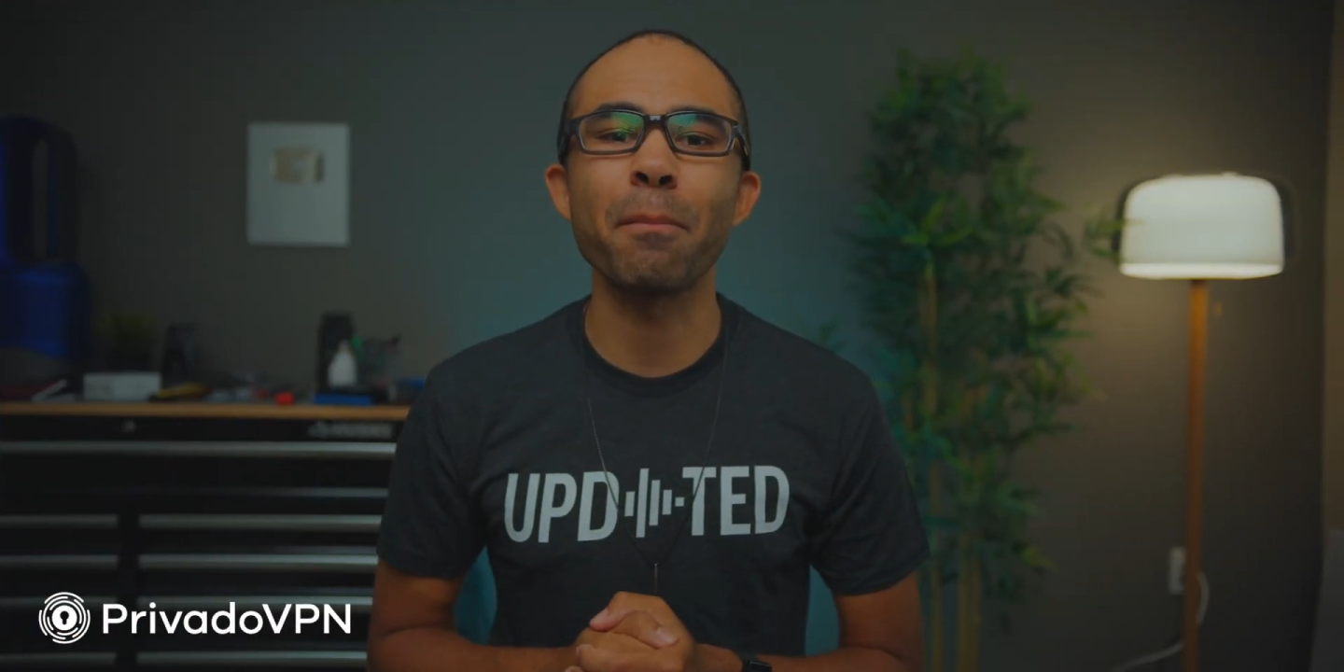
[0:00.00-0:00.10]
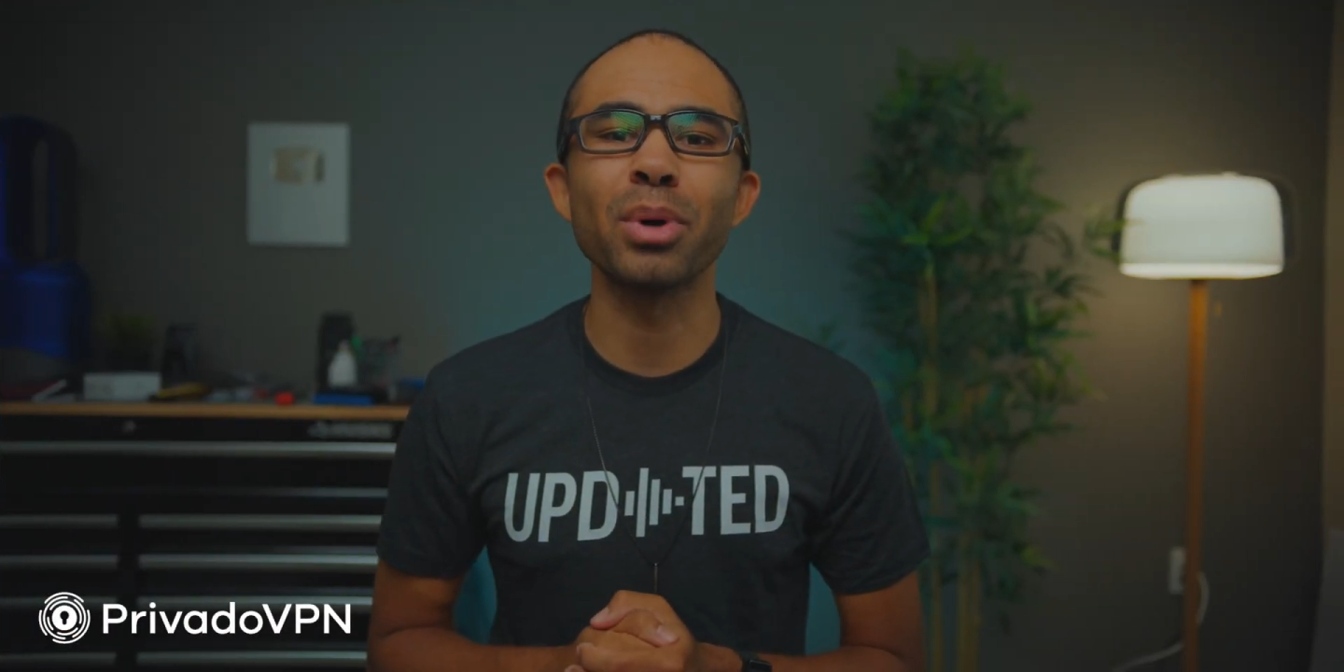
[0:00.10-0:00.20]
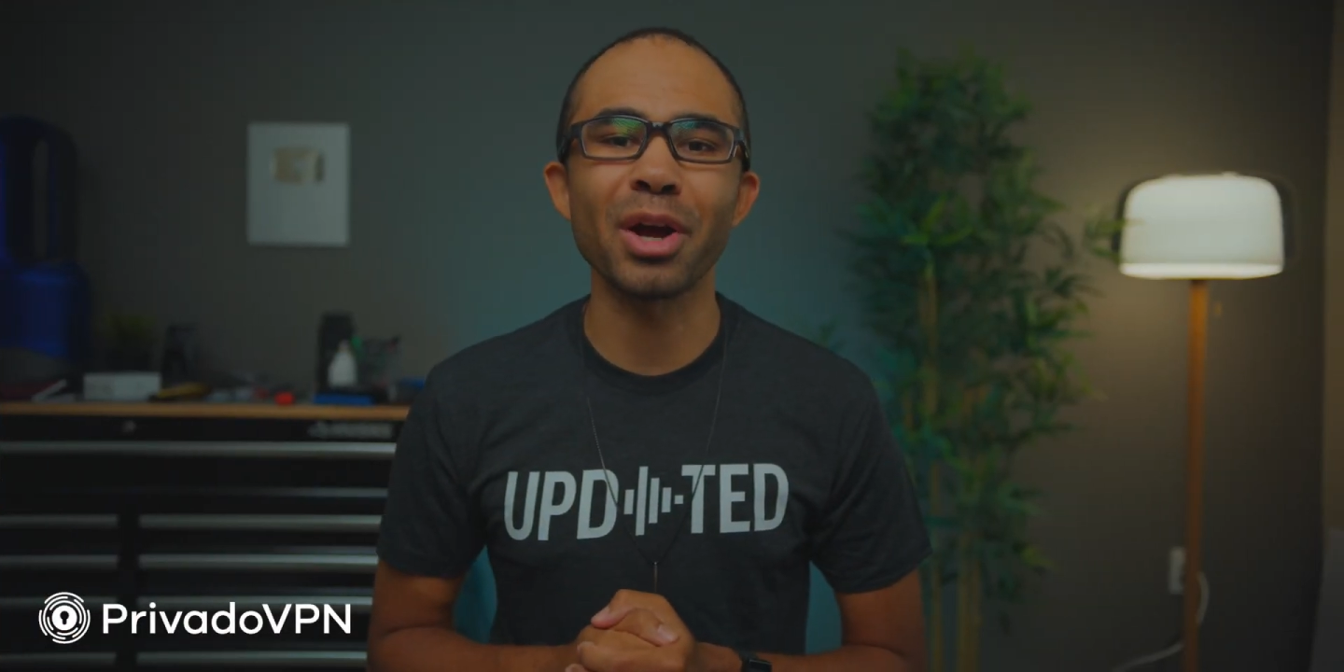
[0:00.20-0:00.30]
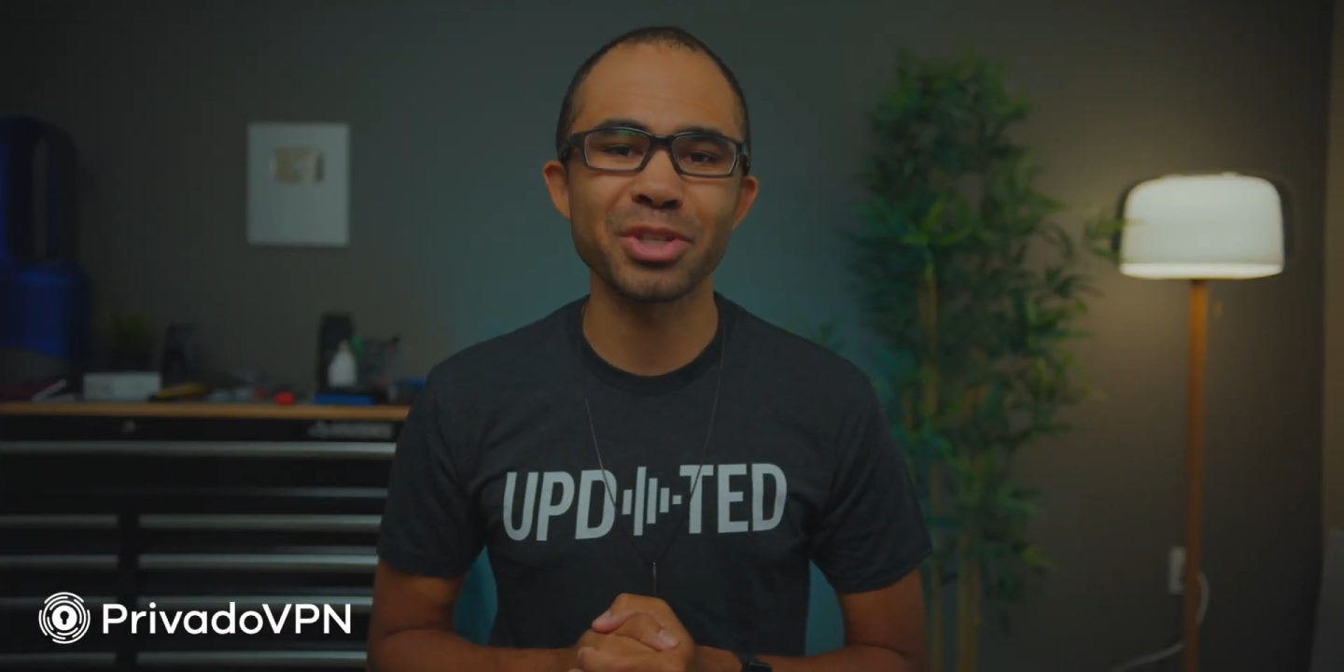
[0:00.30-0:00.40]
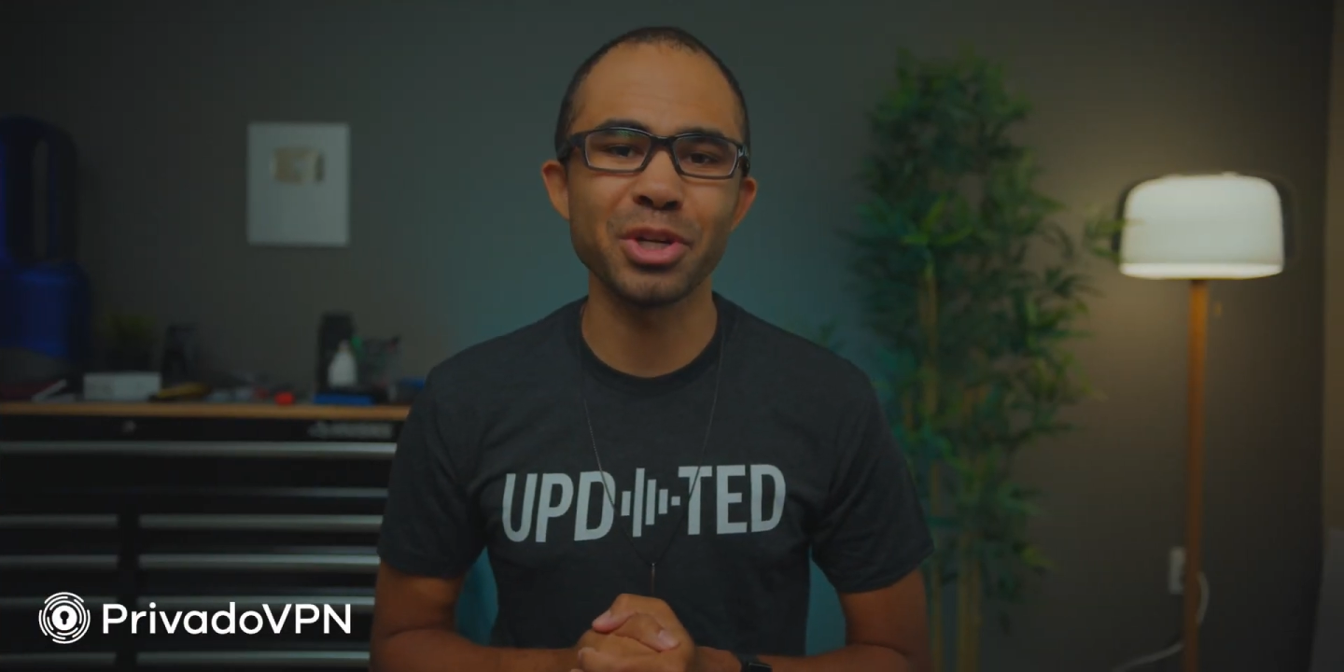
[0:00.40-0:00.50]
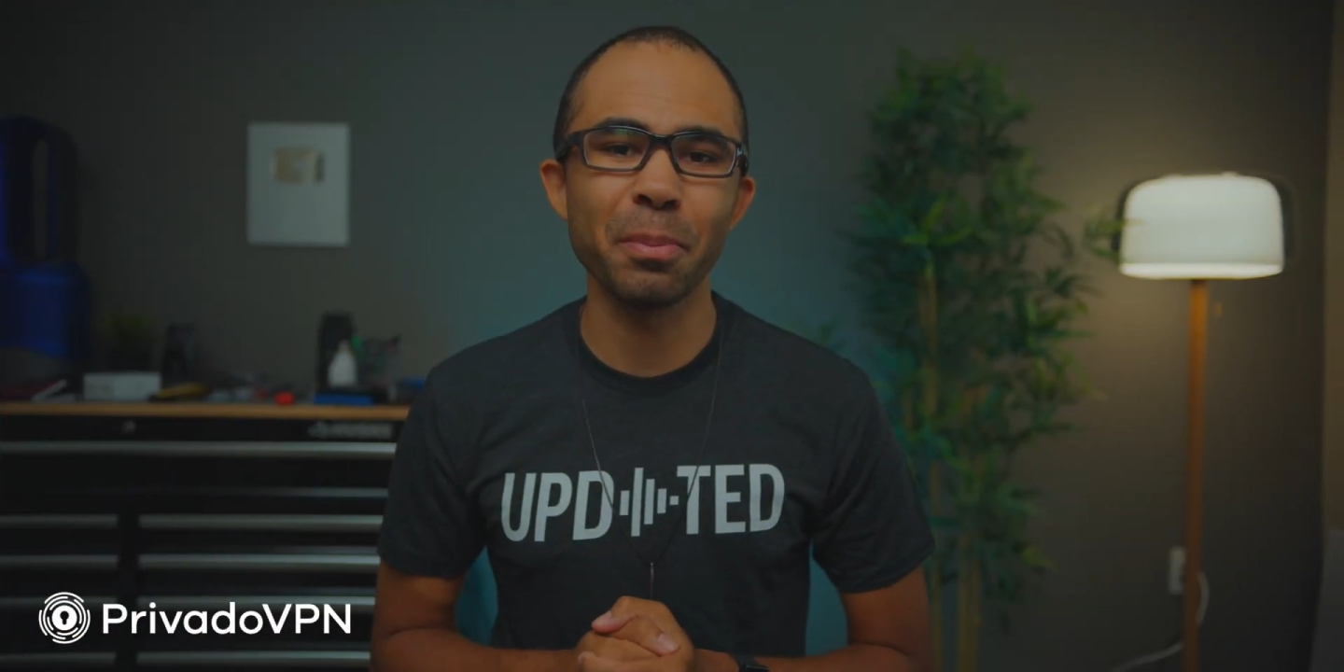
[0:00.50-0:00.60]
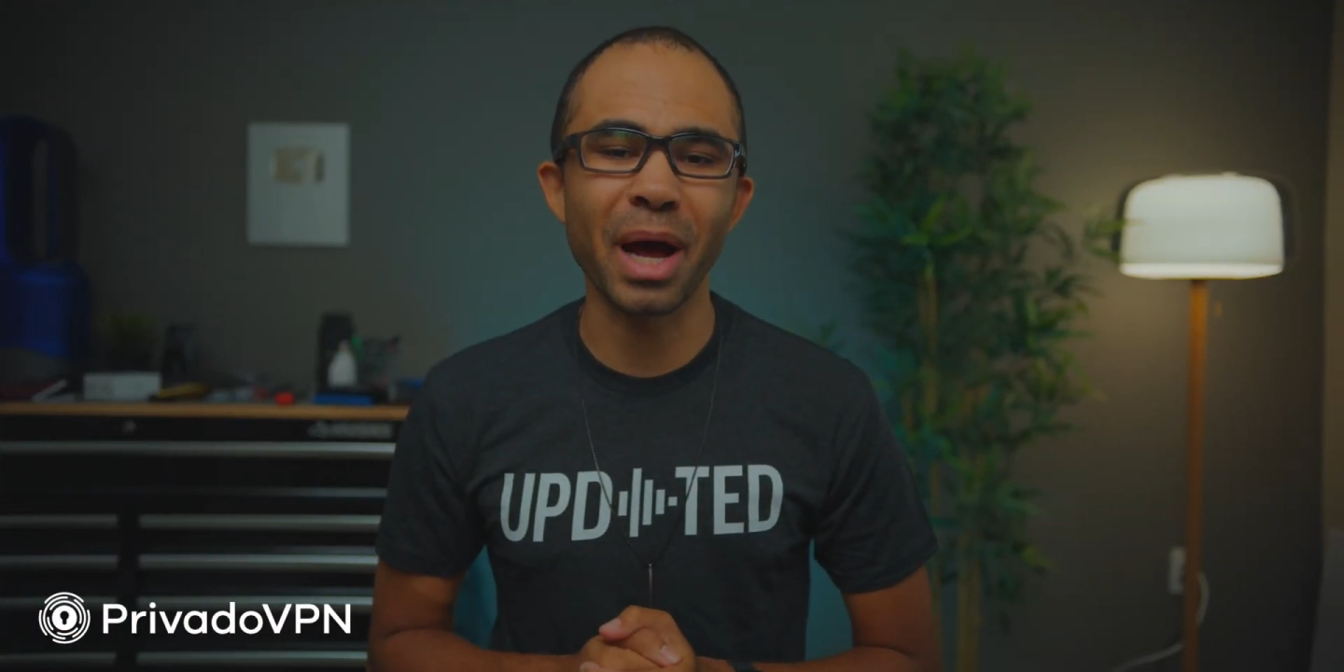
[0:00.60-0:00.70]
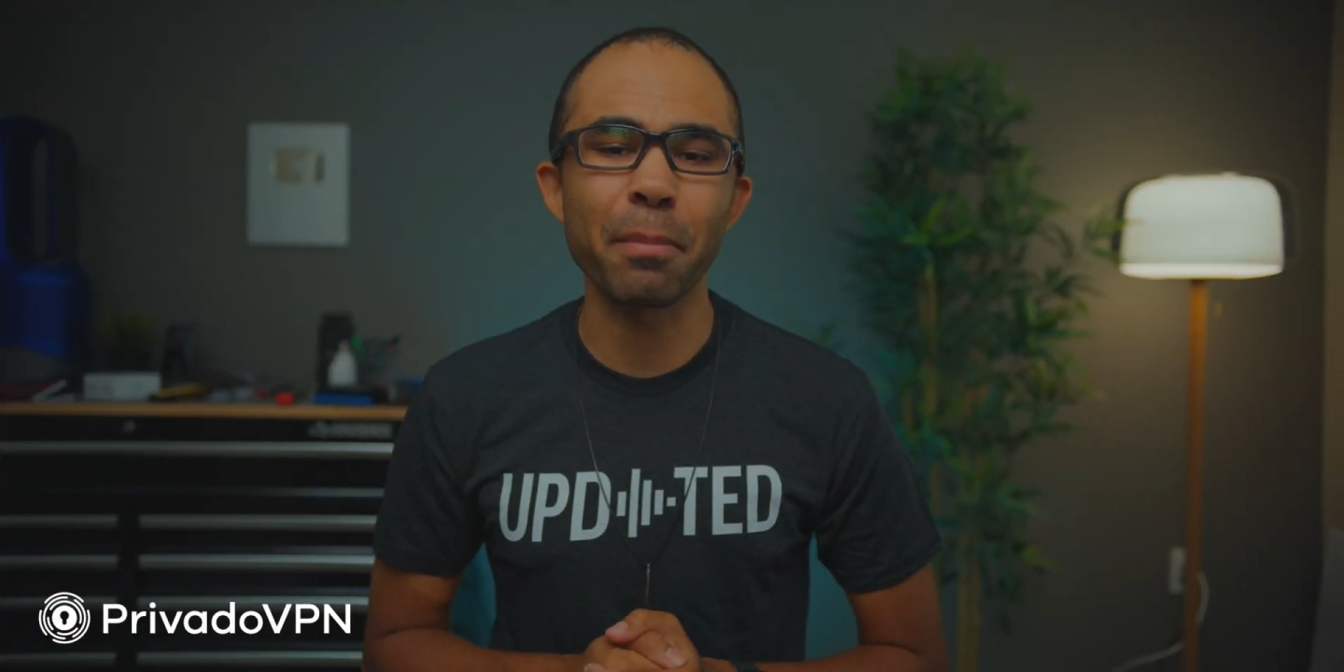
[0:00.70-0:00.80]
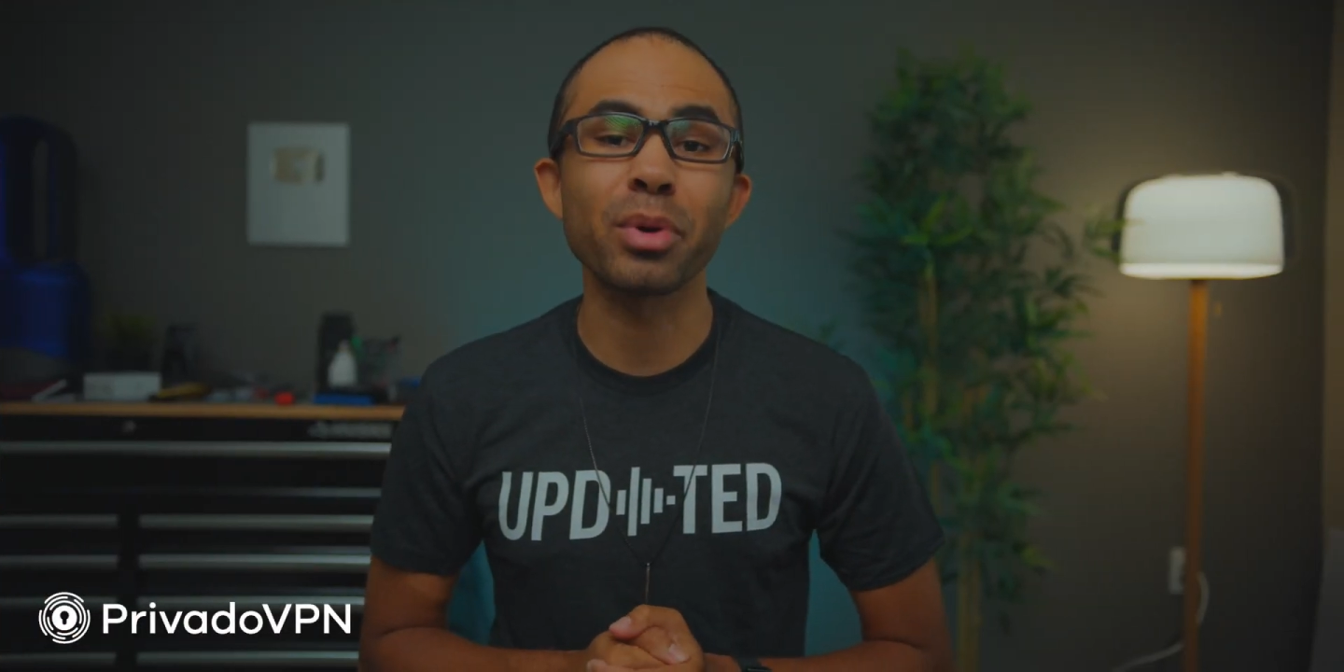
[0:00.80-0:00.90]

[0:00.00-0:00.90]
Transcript: brought to you by